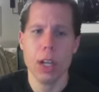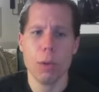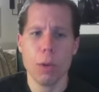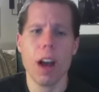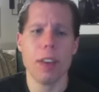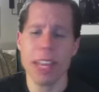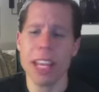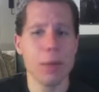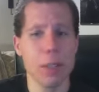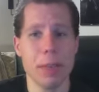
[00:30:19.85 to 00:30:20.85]
Well, I
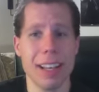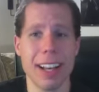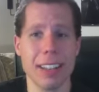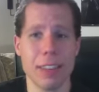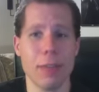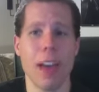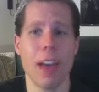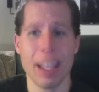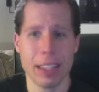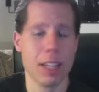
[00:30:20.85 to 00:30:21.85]
think it was because of the
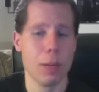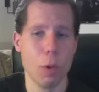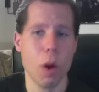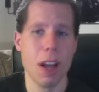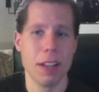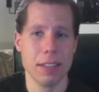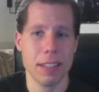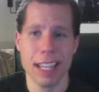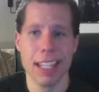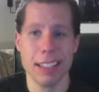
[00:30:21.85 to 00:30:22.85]
fact that it was
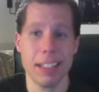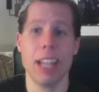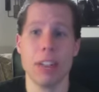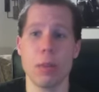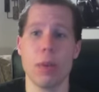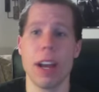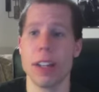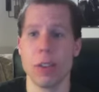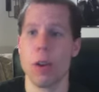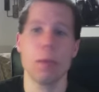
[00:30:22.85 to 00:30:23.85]
in Daniel
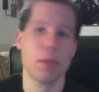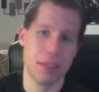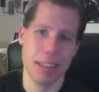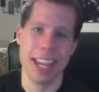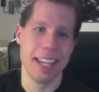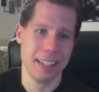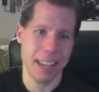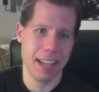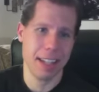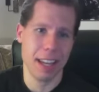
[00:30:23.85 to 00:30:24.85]
Bryan's home state,
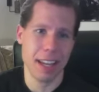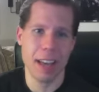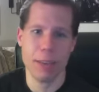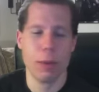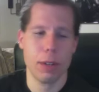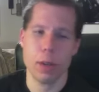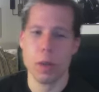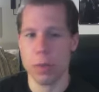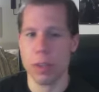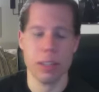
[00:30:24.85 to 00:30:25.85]
and everyone
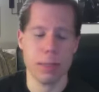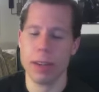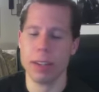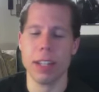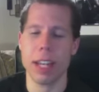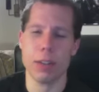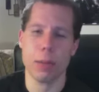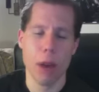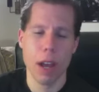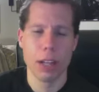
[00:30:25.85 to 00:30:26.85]
knows Brie's married to Daniel
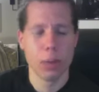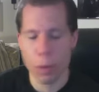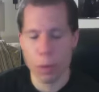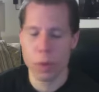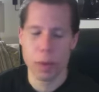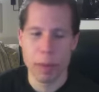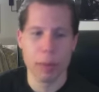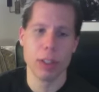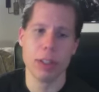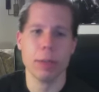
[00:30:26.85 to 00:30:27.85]
Bryan, or most people
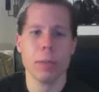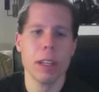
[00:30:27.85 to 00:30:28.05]
do.